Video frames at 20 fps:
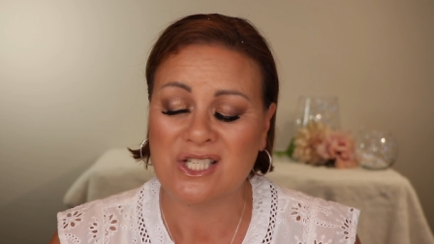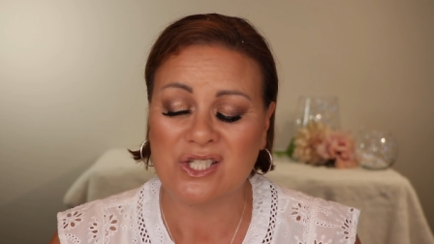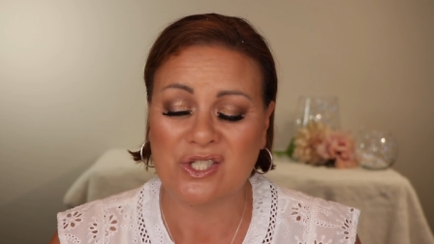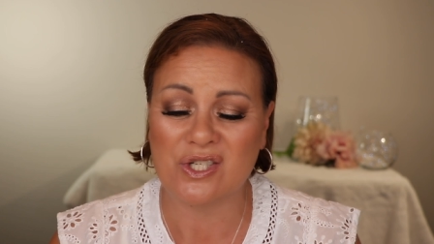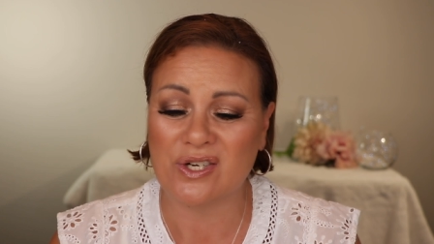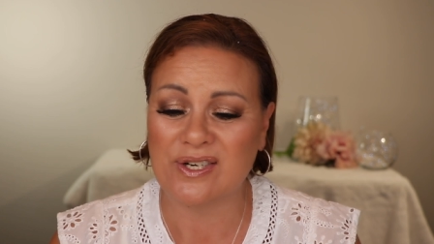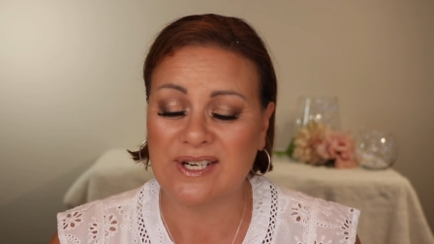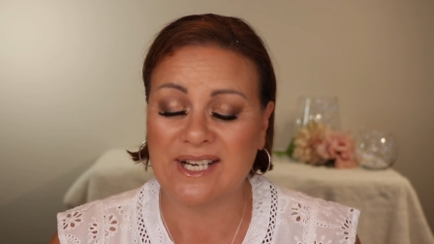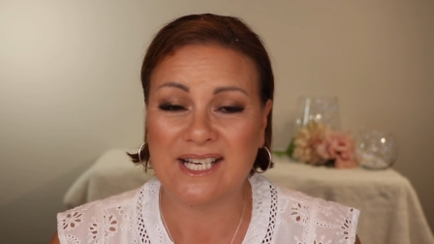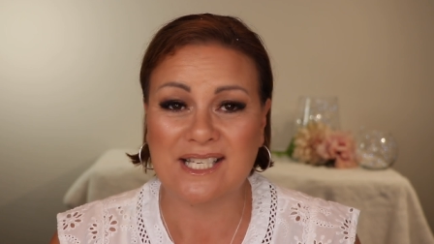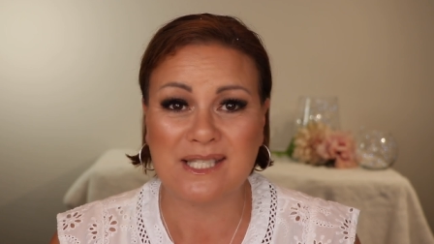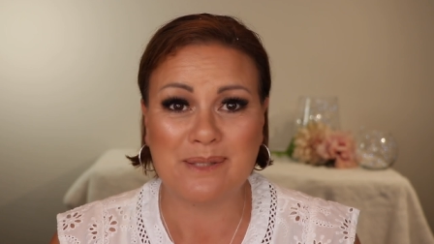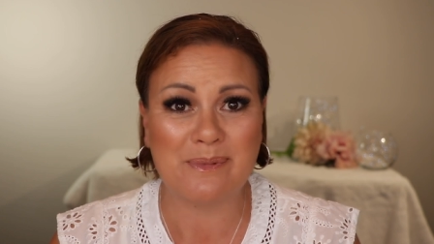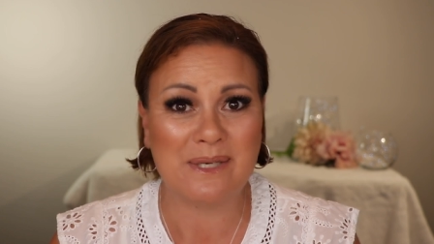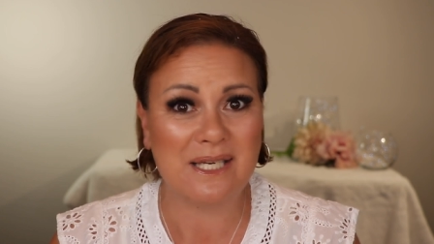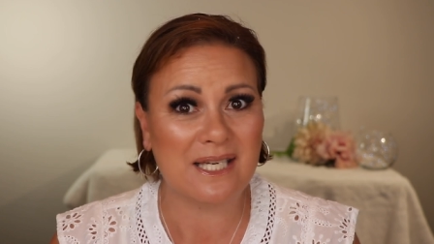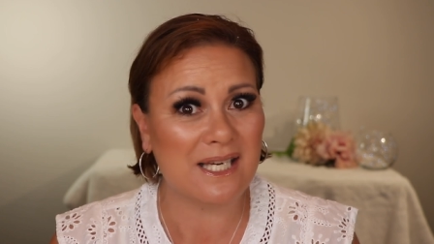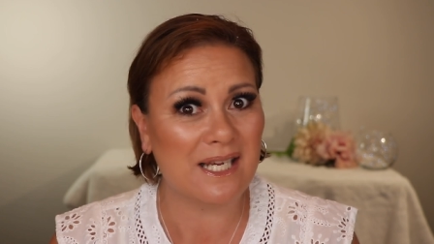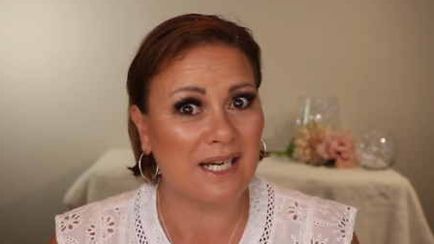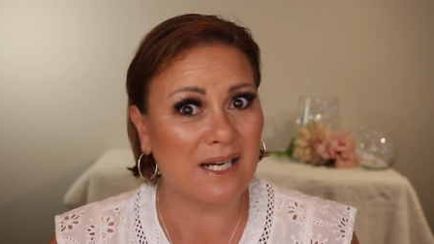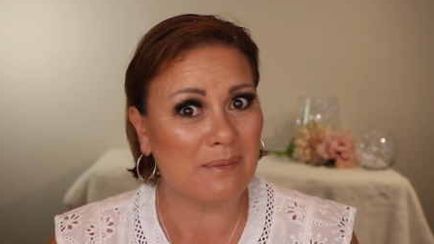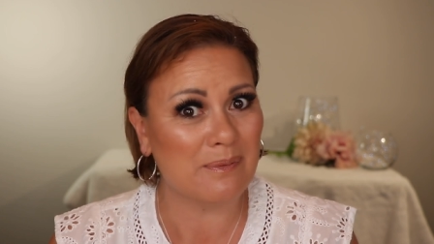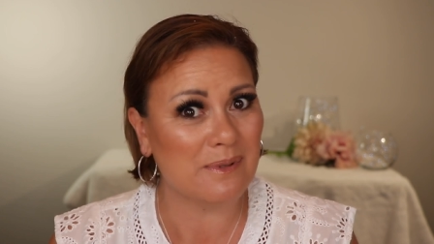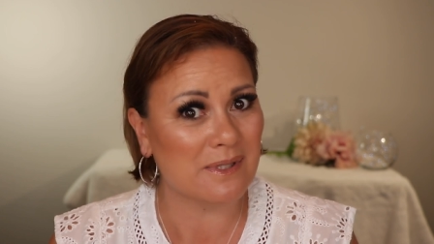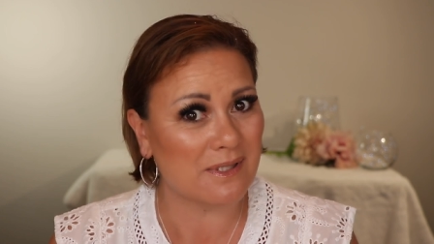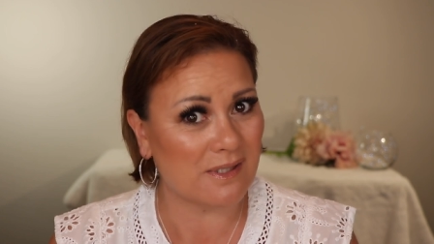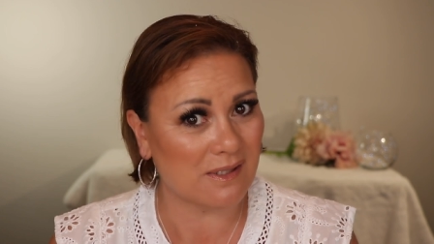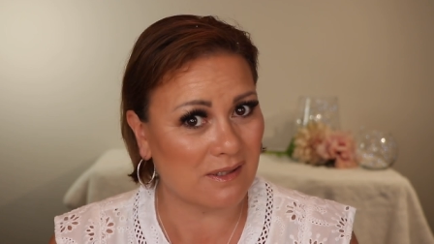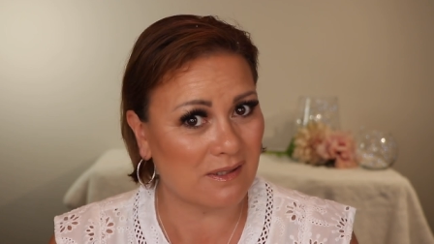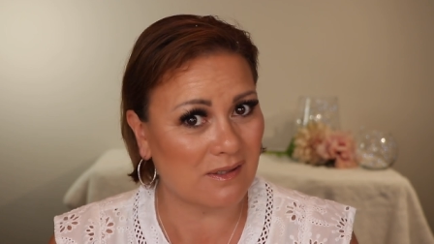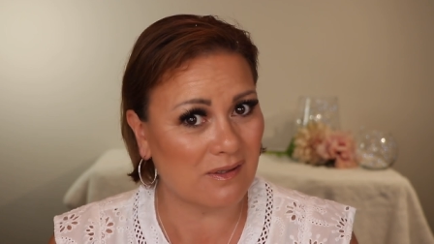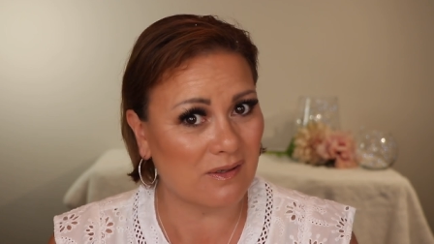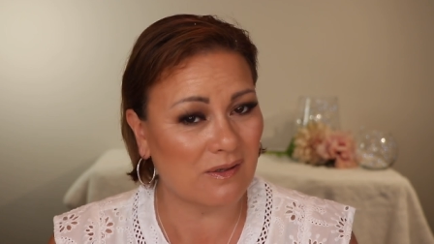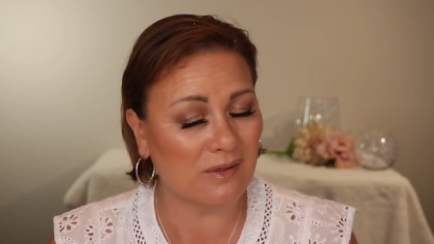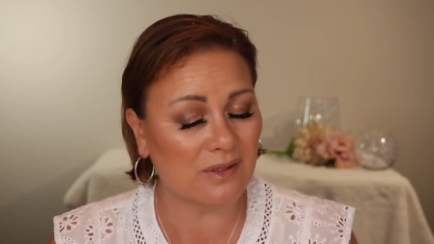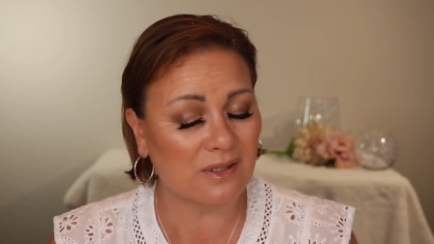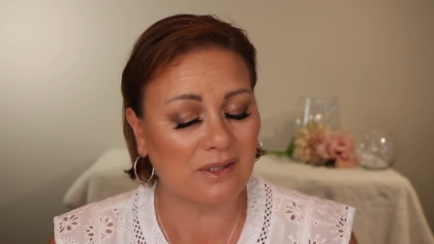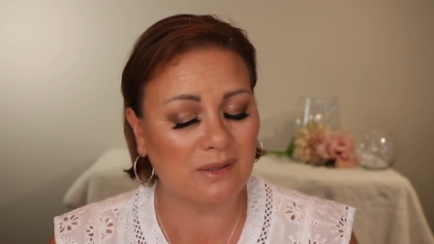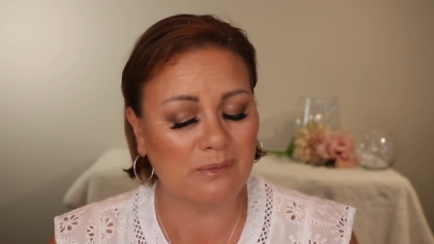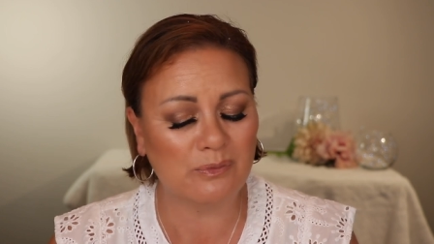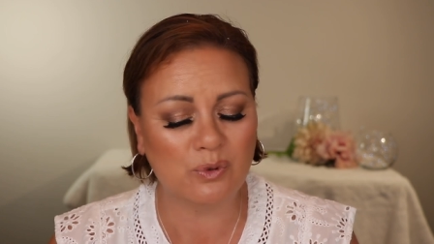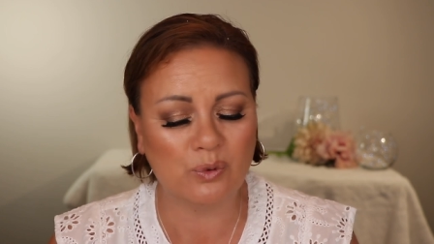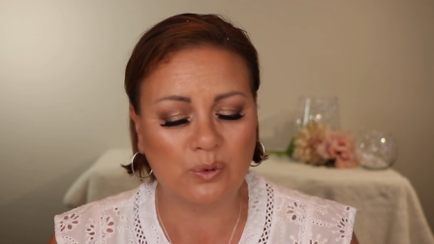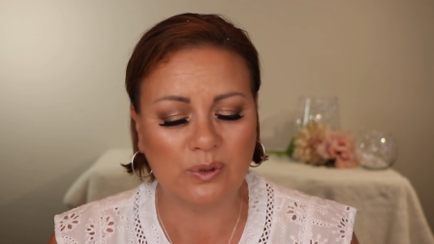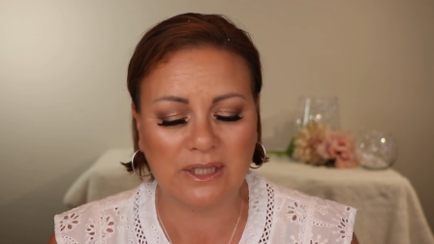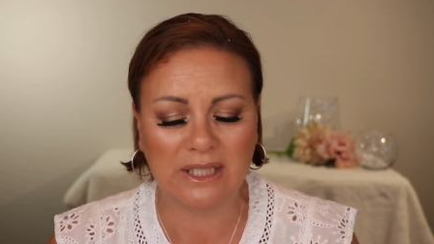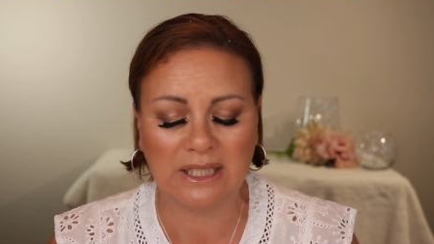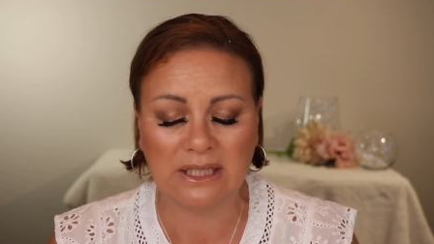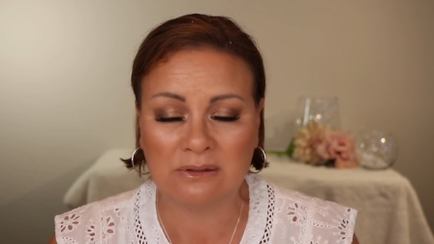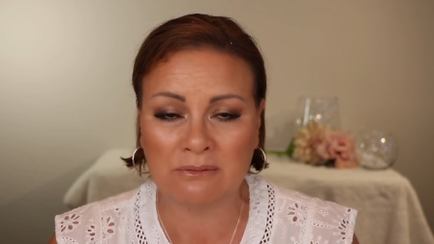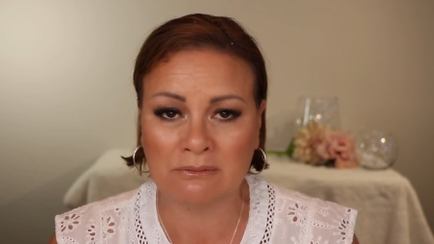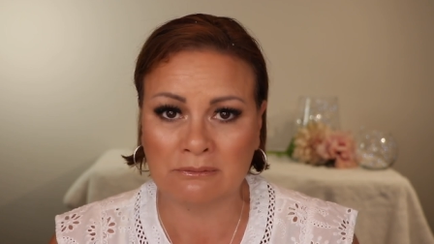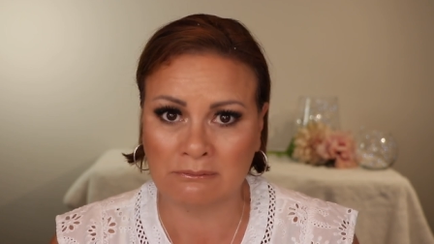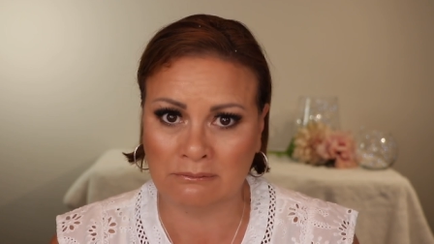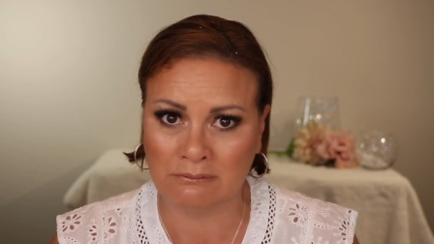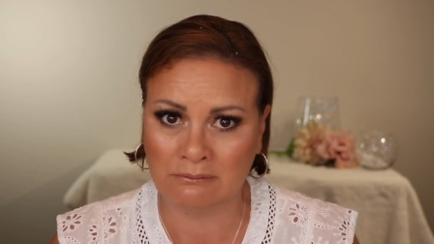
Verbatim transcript: don't ask me to get up at 6 o'clock in the morning.